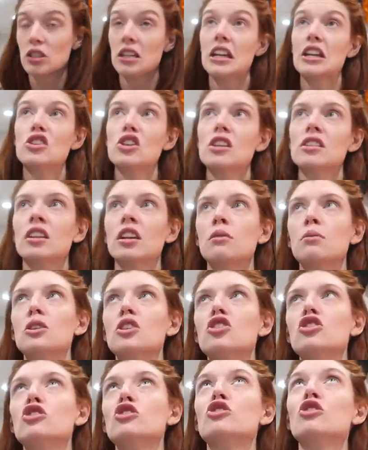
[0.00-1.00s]
TJ's gonna be
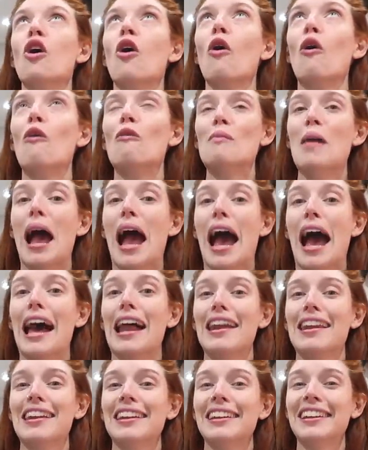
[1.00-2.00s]
so
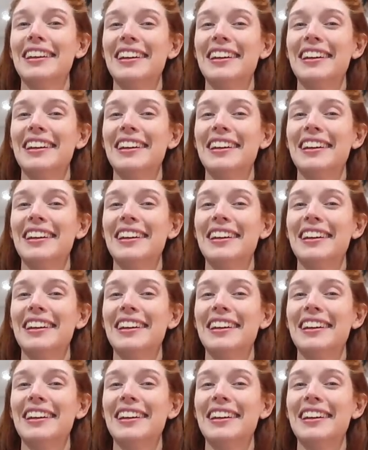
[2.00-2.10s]
mad.